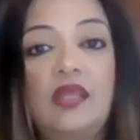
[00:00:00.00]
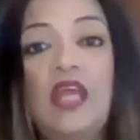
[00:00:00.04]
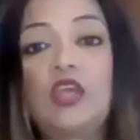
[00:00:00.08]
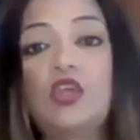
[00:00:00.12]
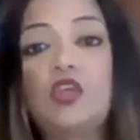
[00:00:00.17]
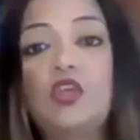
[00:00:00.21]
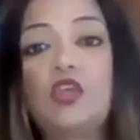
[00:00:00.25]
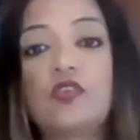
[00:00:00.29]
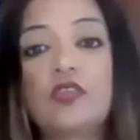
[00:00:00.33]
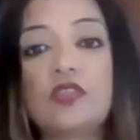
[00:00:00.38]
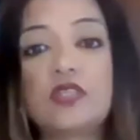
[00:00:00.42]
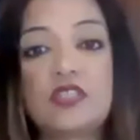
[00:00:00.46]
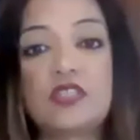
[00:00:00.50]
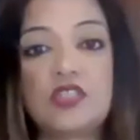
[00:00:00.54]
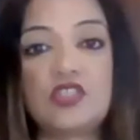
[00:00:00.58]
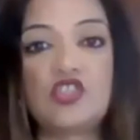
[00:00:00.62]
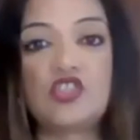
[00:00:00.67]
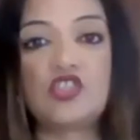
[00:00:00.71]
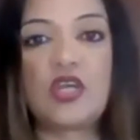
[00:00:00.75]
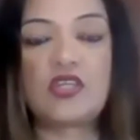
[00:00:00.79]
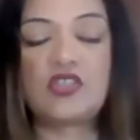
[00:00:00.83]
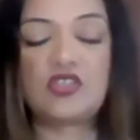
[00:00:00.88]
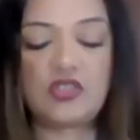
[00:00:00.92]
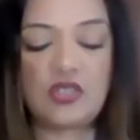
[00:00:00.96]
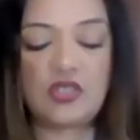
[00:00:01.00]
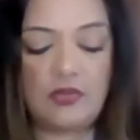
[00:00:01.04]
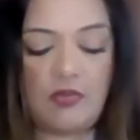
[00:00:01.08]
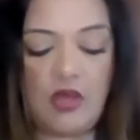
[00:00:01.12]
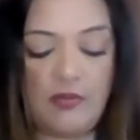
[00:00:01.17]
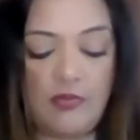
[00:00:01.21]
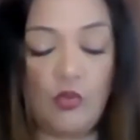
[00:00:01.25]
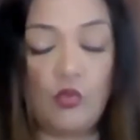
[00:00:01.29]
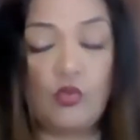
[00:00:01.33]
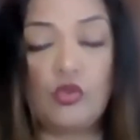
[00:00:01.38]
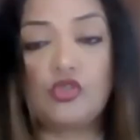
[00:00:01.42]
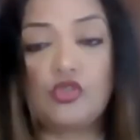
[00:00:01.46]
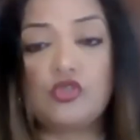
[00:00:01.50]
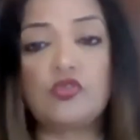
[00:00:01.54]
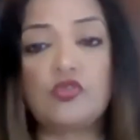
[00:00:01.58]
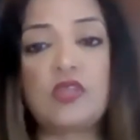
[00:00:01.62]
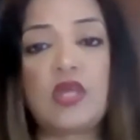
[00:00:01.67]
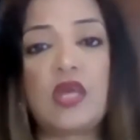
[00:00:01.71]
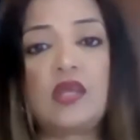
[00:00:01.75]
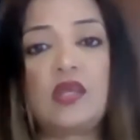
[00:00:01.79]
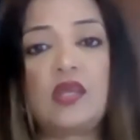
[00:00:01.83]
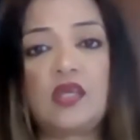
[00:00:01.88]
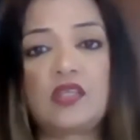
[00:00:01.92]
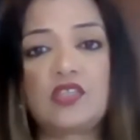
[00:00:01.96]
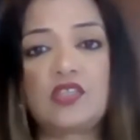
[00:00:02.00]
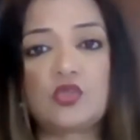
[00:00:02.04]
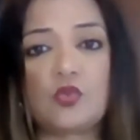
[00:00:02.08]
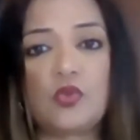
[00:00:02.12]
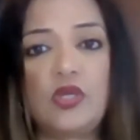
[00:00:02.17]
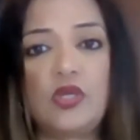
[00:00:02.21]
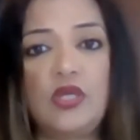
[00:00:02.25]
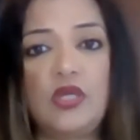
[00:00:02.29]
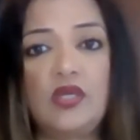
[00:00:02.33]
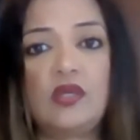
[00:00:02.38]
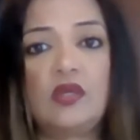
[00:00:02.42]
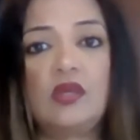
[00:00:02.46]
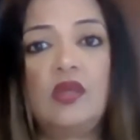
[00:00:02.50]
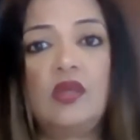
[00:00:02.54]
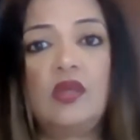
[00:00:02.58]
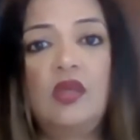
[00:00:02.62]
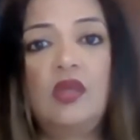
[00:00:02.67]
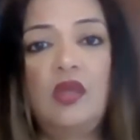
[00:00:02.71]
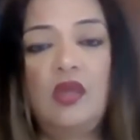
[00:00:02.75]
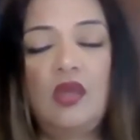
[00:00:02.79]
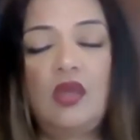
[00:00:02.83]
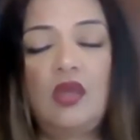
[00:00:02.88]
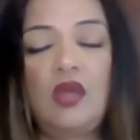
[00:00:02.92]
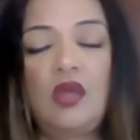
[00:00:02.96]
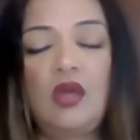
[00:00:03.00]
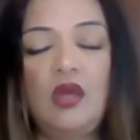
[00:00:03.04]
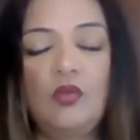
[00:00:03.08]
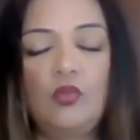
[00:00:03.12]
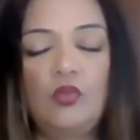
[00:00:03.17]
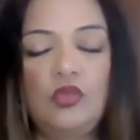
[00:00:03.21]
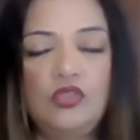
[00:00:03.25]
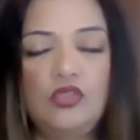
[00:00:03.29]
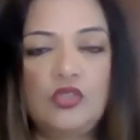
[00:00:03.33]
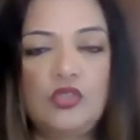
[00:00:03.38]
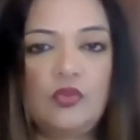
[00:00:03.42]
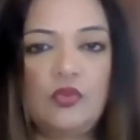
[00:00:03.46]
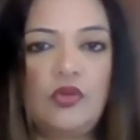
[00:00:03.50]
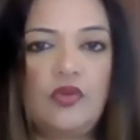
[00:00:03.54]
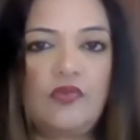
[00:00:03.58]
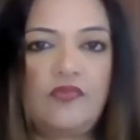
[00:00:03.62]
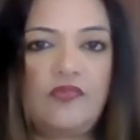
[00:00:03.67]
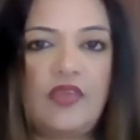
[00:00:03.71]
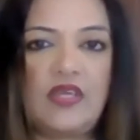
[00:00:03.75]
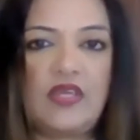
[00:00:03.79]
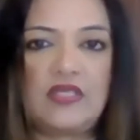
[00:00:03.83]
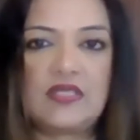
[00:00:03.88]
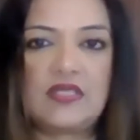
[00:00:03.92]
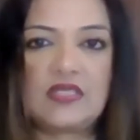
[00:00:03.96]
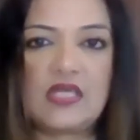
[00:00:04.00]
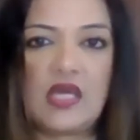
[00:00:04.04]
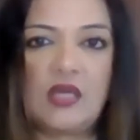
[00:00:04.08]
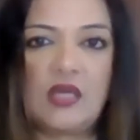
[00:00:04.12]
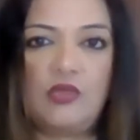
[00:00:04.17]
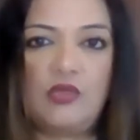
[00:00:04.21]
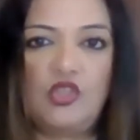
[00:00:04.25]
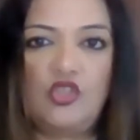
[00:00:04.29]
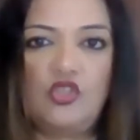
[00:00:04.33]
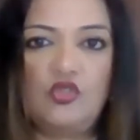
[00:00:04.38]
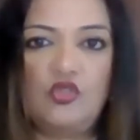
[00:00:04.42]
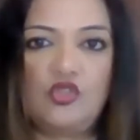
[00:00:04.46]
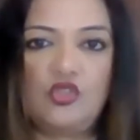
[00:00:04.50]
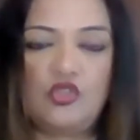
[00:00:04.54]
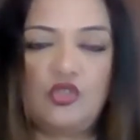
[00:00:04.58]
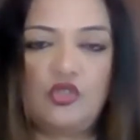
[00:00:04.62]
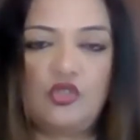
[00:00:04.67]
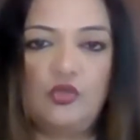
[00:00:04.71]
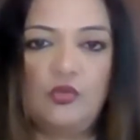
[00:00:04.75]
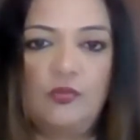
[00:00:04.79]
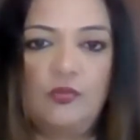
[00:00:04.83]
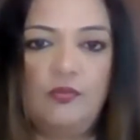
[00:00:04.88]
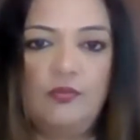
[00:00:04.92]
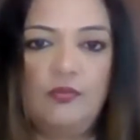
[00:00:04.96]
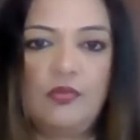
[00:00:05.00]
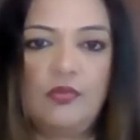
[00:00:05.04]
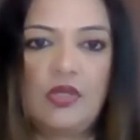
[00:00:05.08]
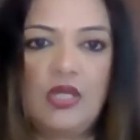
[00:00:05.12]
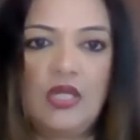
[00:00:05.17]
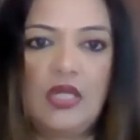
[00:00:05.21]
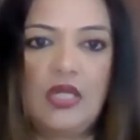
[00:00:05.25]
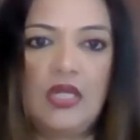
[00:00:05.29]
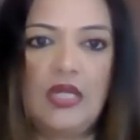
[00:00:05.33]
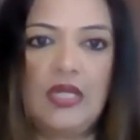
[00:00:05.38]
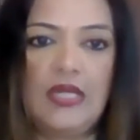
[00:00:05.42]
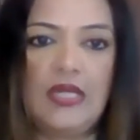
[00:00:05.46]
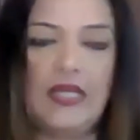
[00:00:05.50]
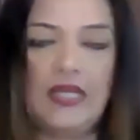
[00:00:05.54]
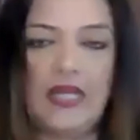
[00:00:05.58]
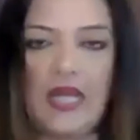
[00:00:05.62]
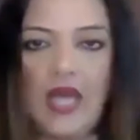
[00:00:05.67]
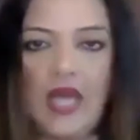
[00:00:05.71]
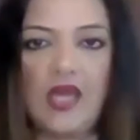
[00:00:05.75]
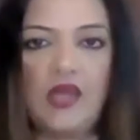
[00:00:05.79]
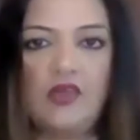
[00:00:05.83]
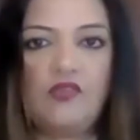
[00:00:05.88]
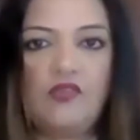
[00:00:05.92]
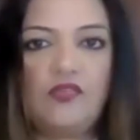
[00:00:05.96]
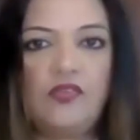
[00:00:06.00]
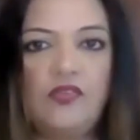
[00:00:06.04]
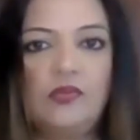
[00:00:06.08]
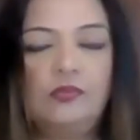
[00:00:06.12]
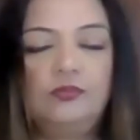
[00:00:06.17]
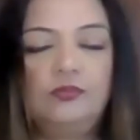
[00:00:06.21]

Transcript: thank you for the suggestion. Maybe we'll do that next week. We'll do a FaceTime and YouTube live.